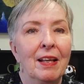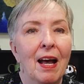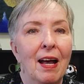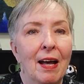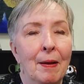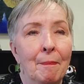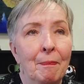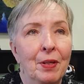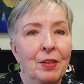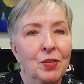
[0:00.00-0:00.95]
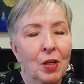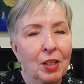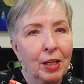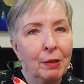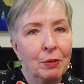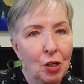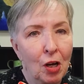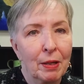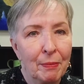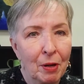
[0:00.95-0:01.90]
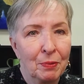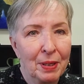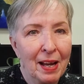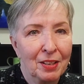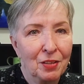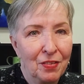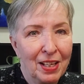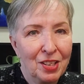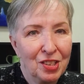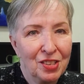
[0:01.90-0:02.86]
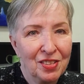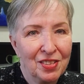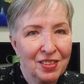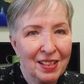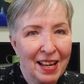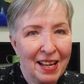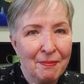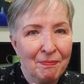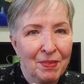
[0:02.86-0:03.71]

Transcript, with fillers: Um, so, I thought I would talk about reactivations today